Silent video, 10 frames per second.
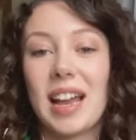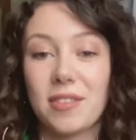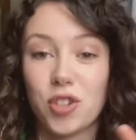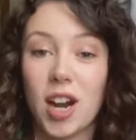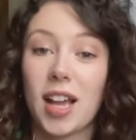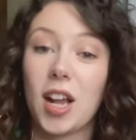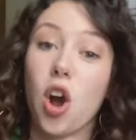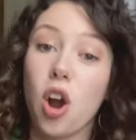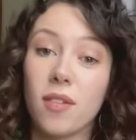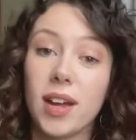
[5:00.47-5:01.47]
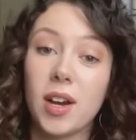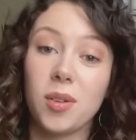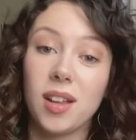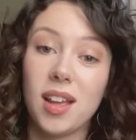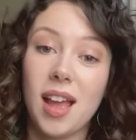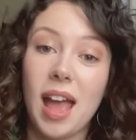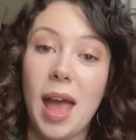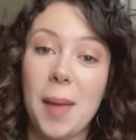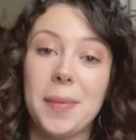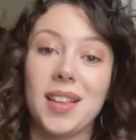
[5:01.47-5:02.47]
kind of trying to carve out
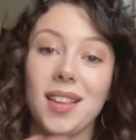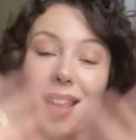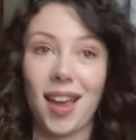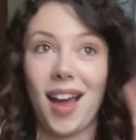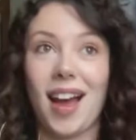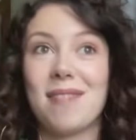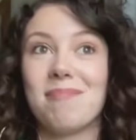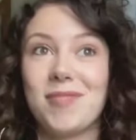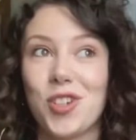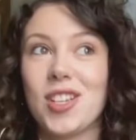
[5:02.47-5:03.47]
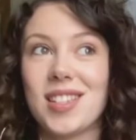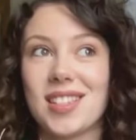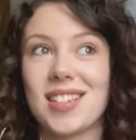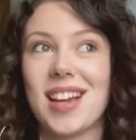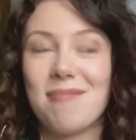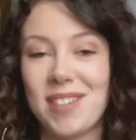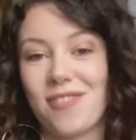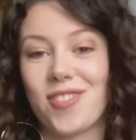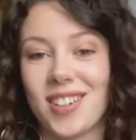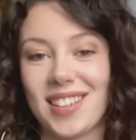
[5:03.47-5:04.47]
and be like I'm just I'm
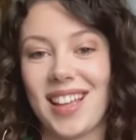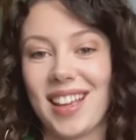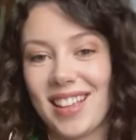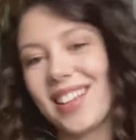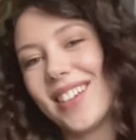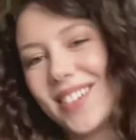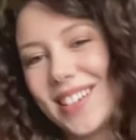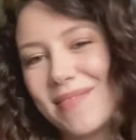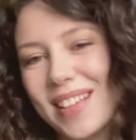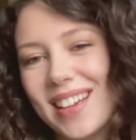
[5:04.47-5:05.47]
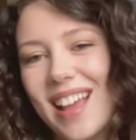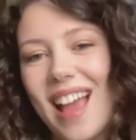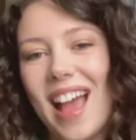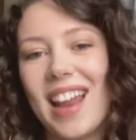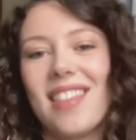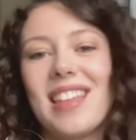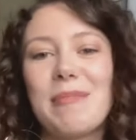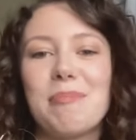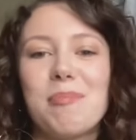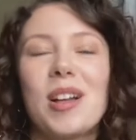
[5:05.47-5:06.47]
different like you know what I mean and I
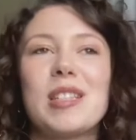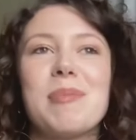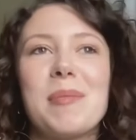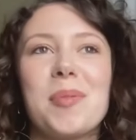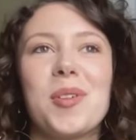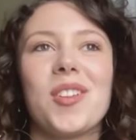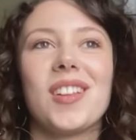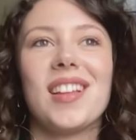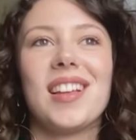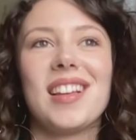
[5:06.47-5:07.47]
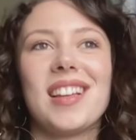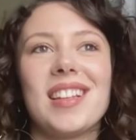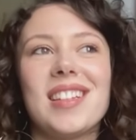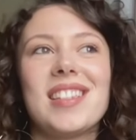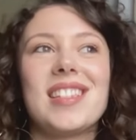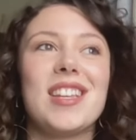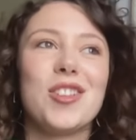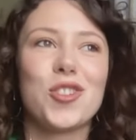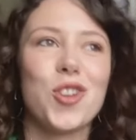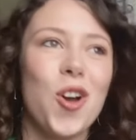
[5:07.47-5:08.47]
think once people see
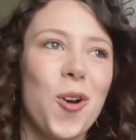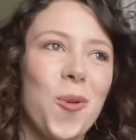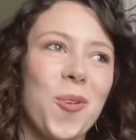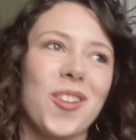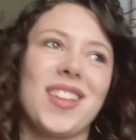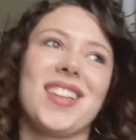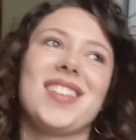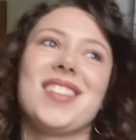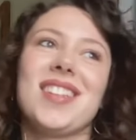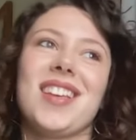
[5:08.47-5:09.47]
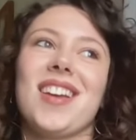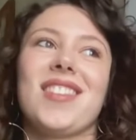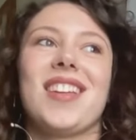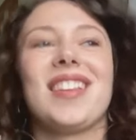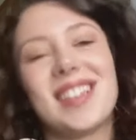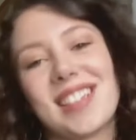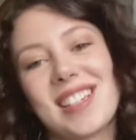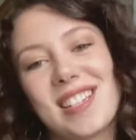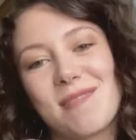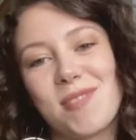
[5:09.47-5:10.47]
the show or they see it they
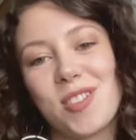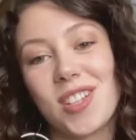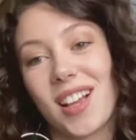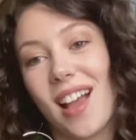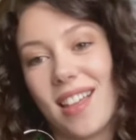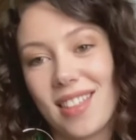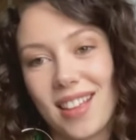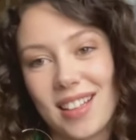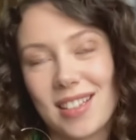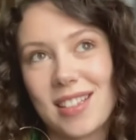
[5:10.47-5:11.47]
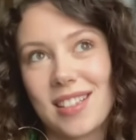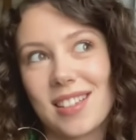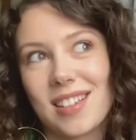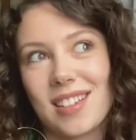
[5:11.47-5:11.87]
listen to the music I think it's